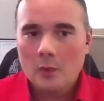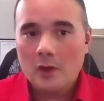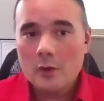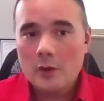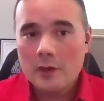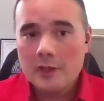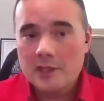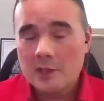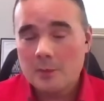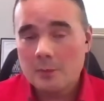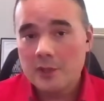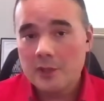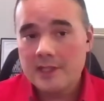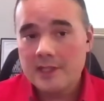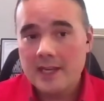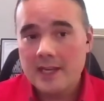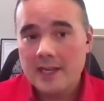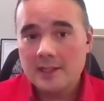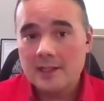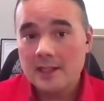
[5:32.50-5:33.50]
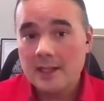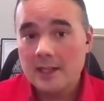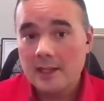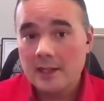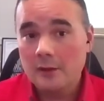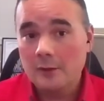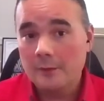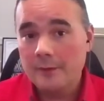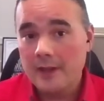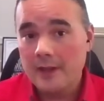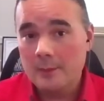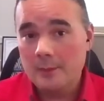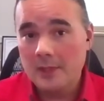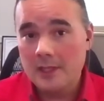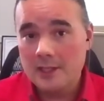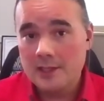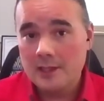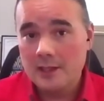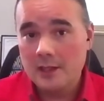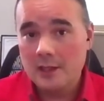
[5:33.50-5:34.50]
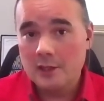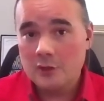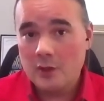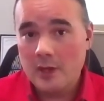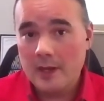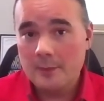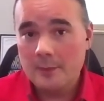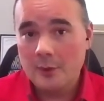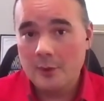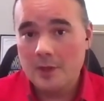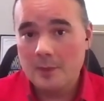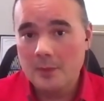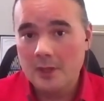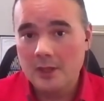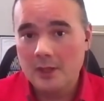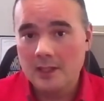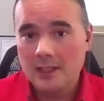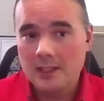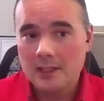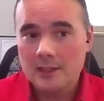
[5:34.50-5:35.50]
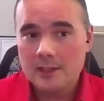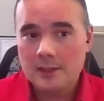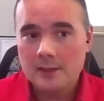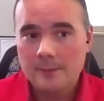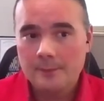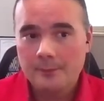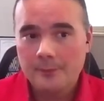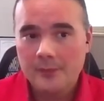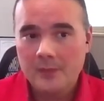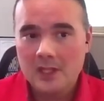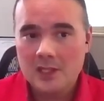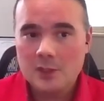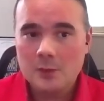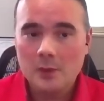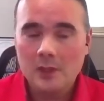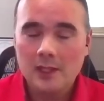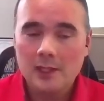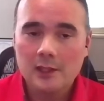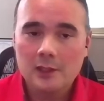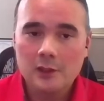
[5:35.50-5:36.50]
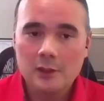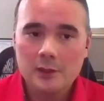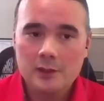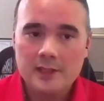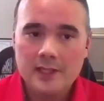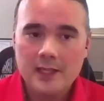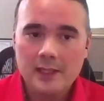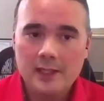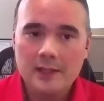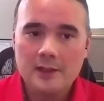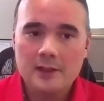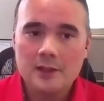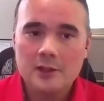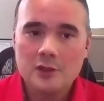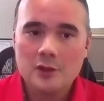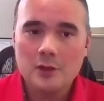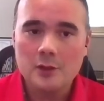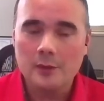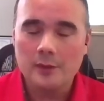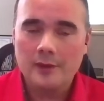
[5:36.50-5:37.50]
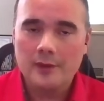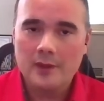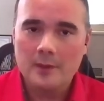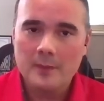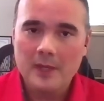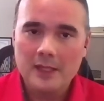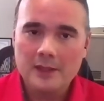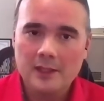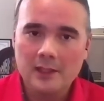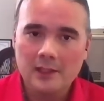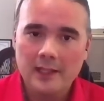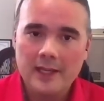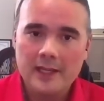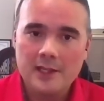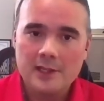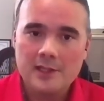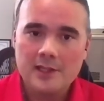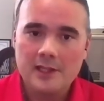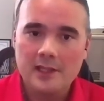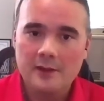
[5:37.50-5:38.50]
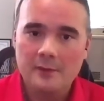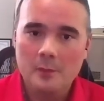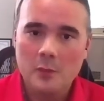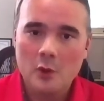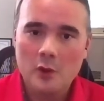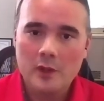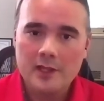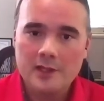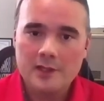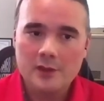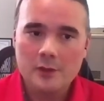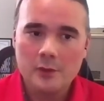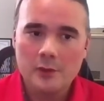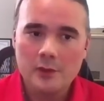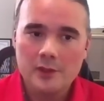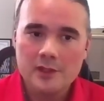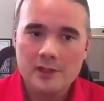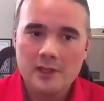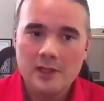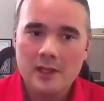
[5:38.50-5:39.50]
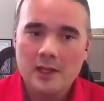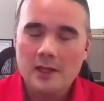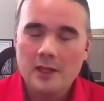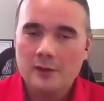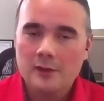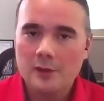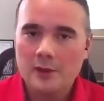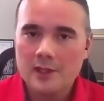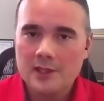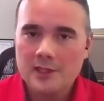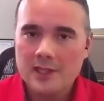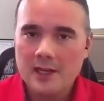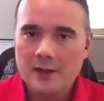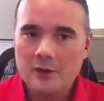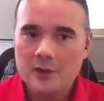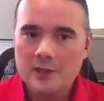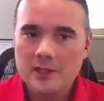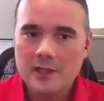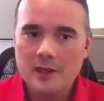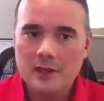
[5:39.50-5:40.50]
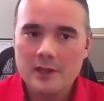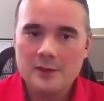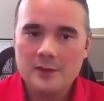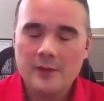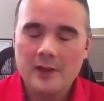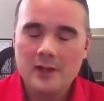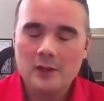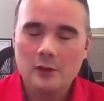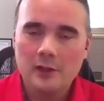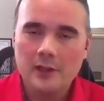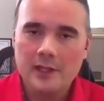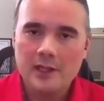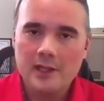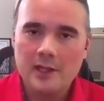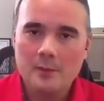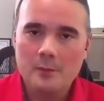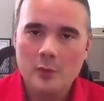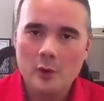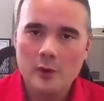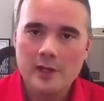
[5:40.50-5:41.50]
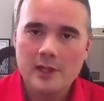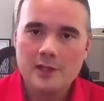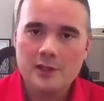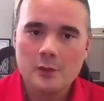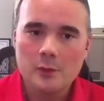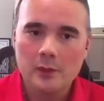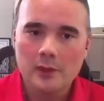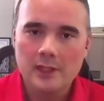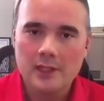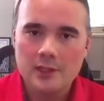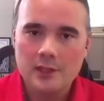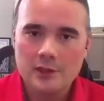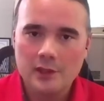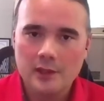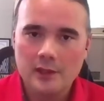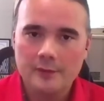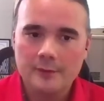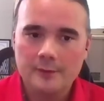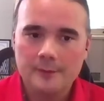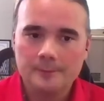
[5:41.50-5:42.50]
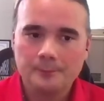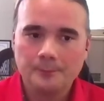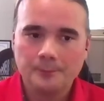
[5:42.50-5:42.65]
We're going to protect and heal families in our tribal communities. This will include telling the truth about the legacy of boarding schools through the Secretary's Federal Indian Boarding School Initiative.